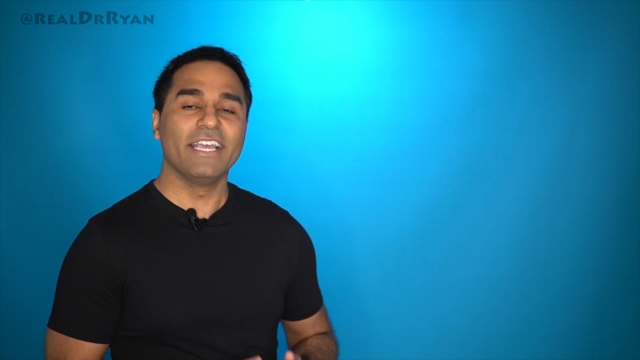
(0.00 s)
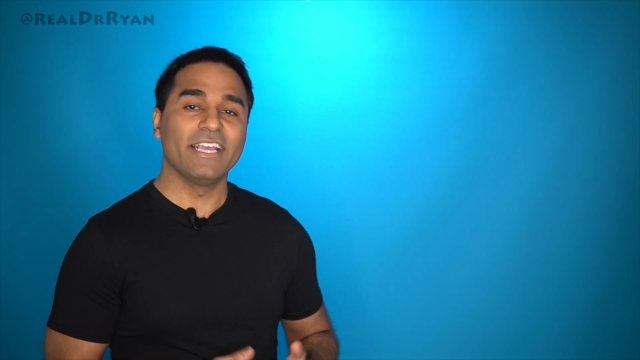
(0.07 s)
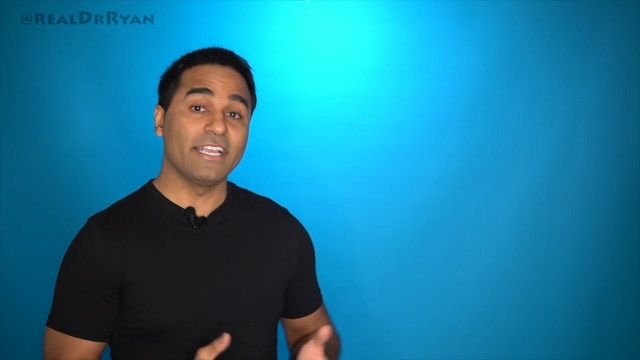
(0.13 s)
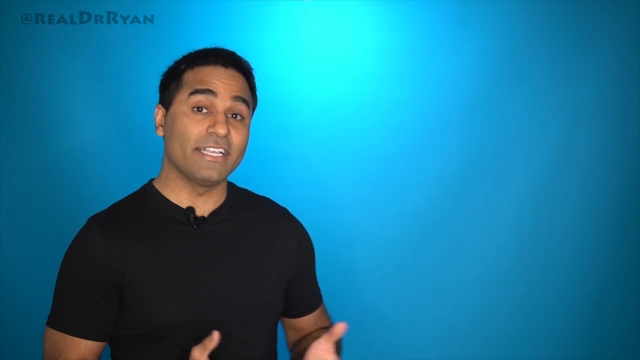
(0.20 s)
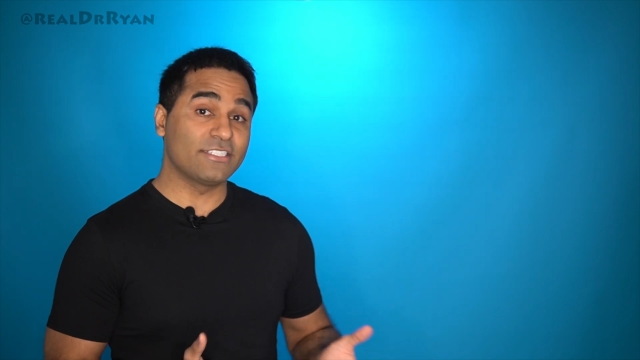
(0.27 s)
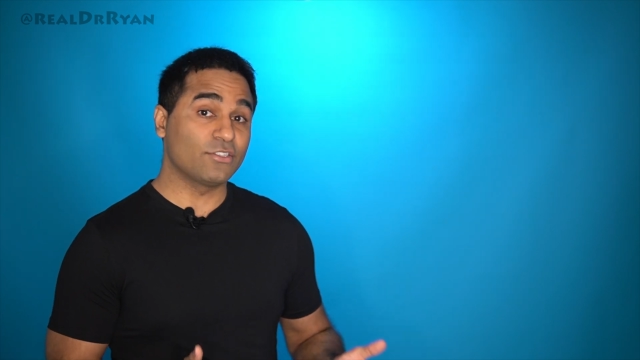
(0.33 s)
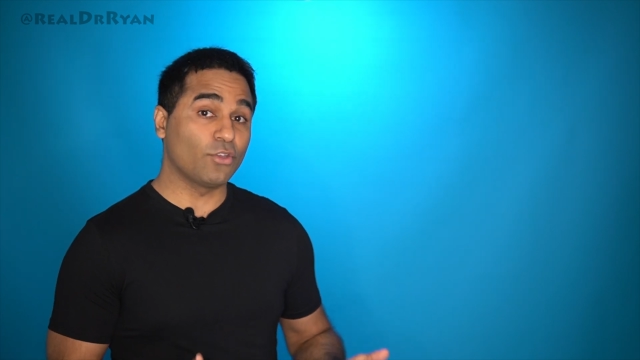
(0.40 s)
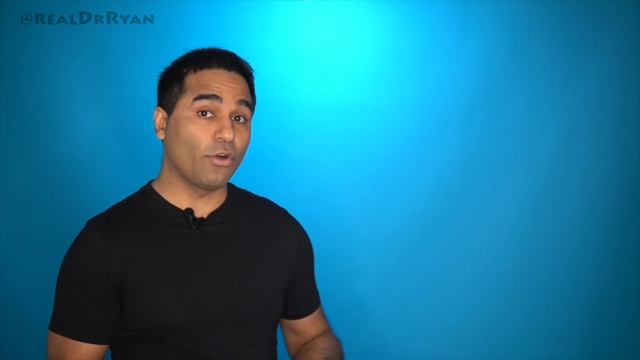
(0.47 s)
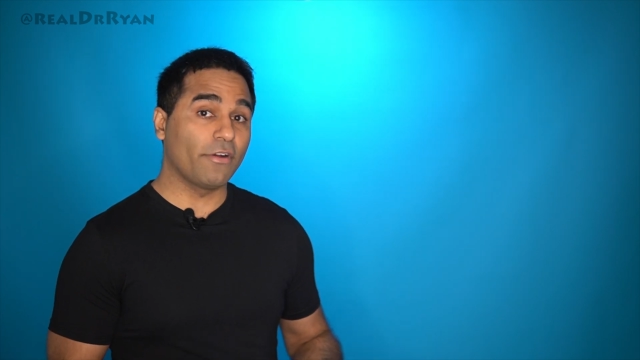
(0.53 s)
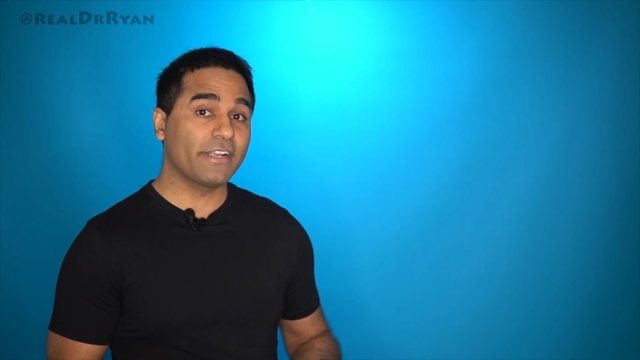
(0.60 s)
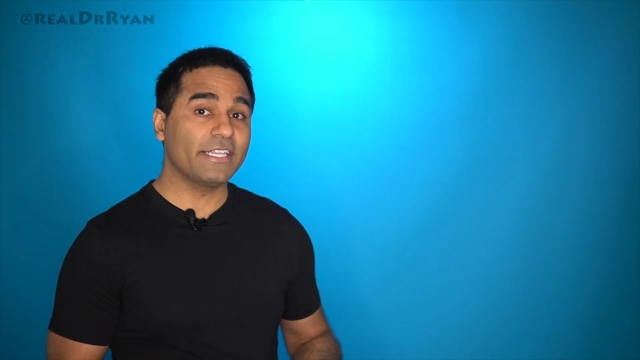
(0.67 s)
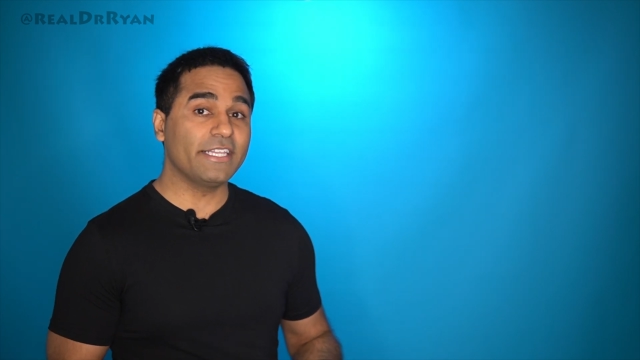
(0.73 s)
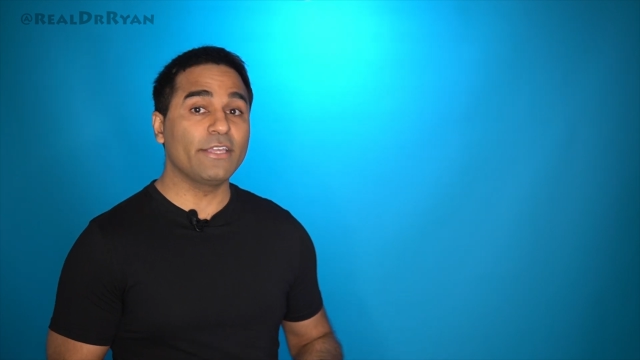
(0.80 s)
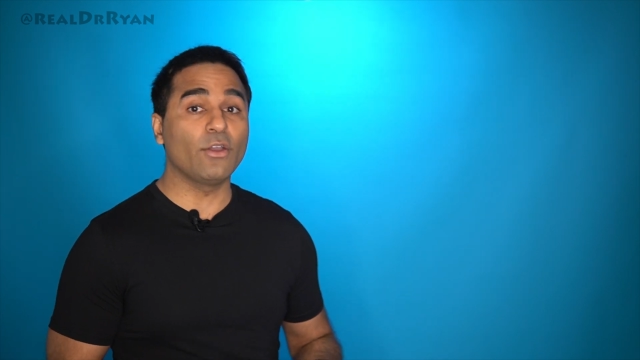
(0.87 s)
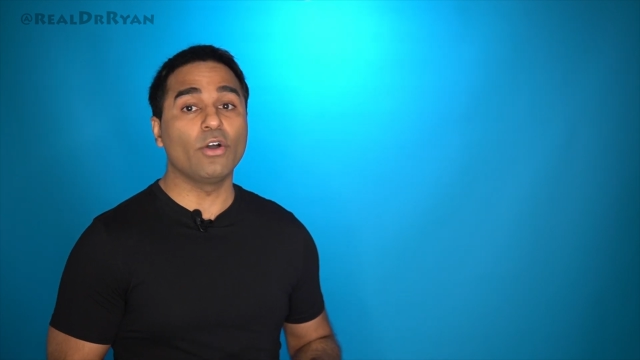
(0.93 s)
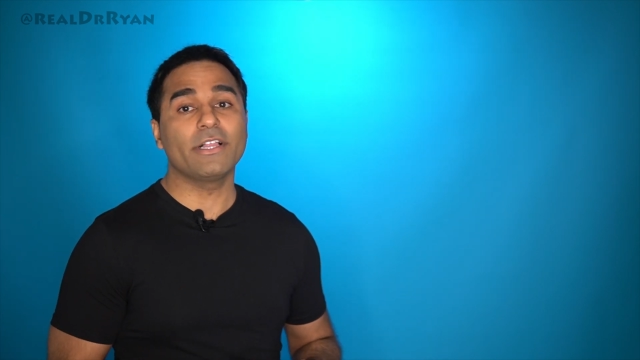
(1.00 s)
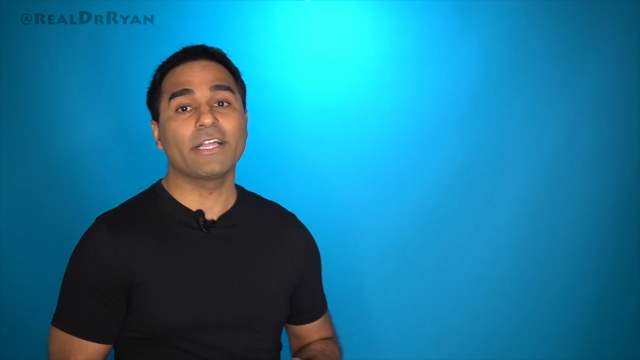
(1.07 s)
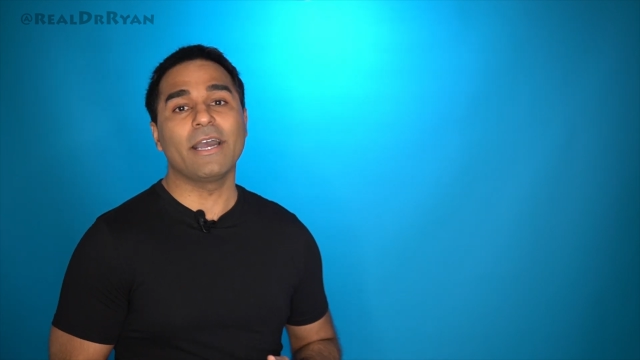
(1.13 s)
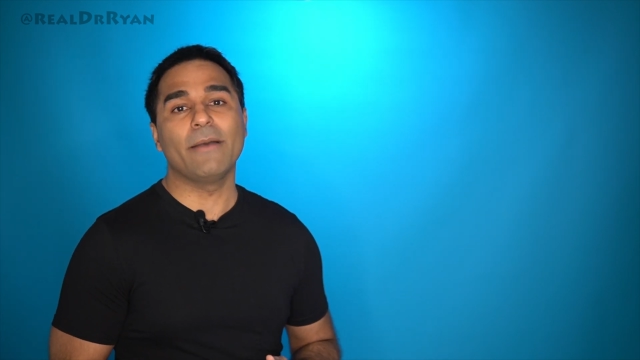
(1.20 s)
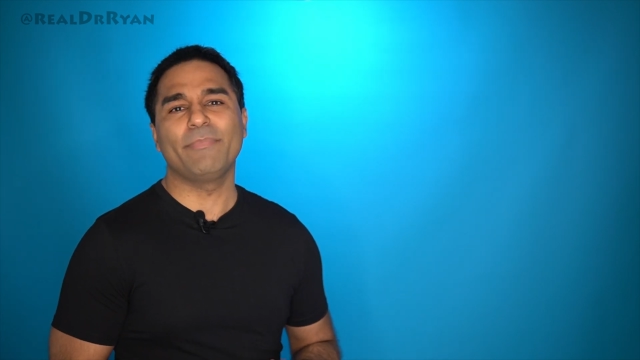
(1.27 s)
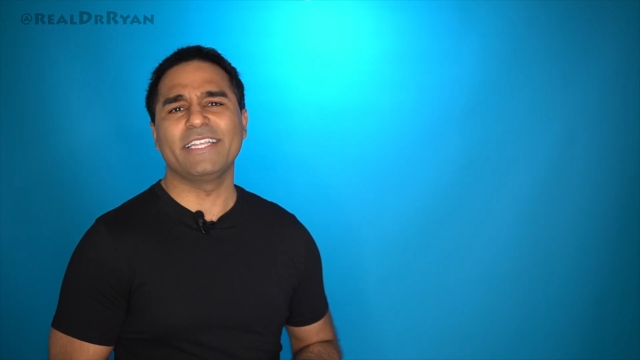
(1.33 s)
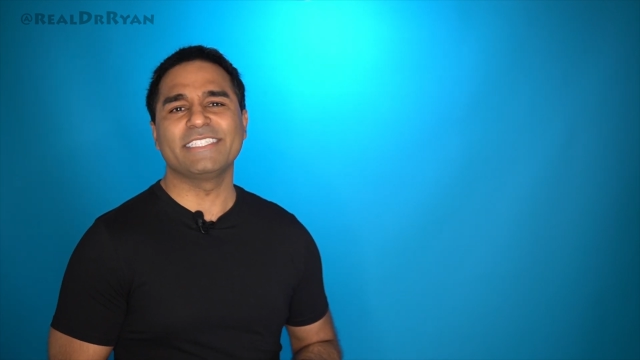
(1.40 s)
Historically, oil
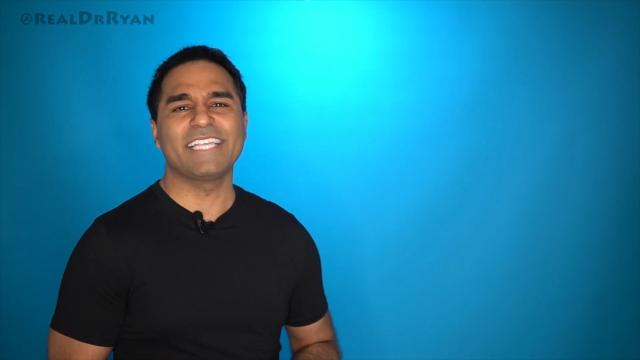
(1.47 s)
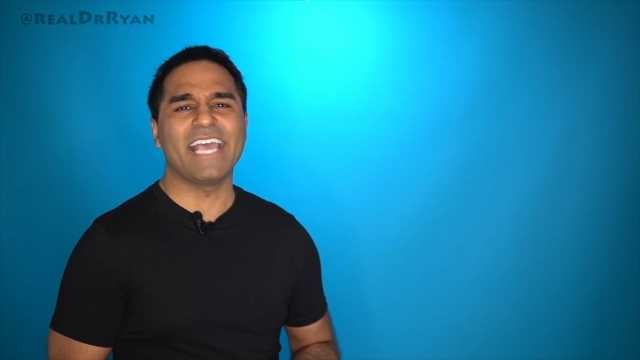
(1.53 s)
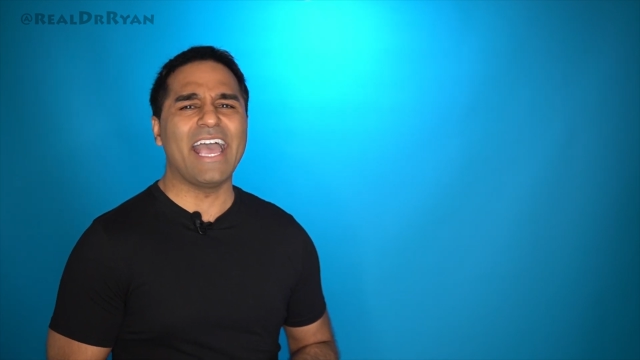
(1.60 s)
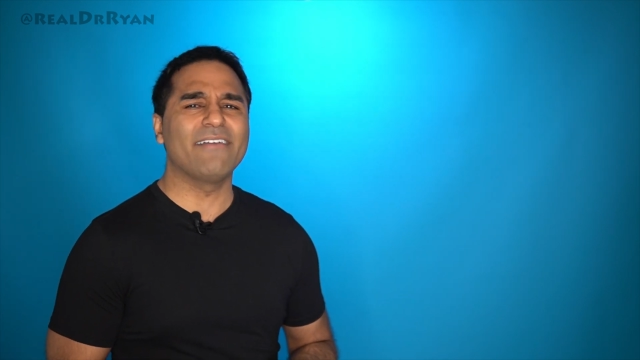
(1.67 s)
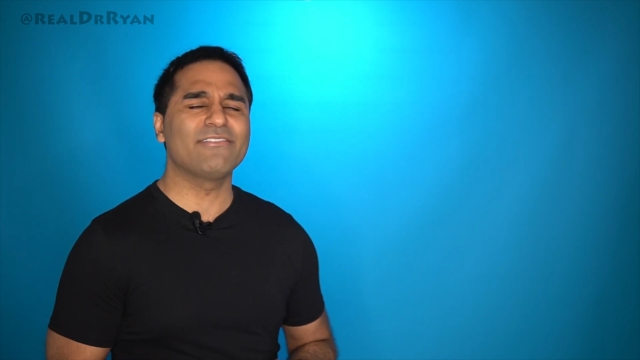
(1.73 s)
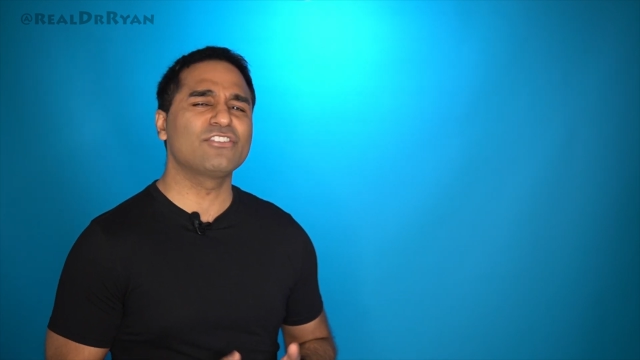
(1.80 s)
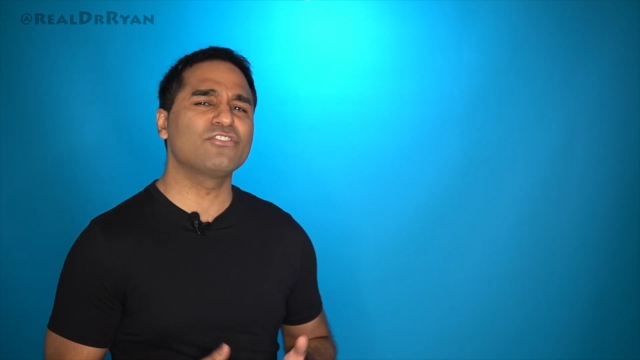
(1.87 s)
companies have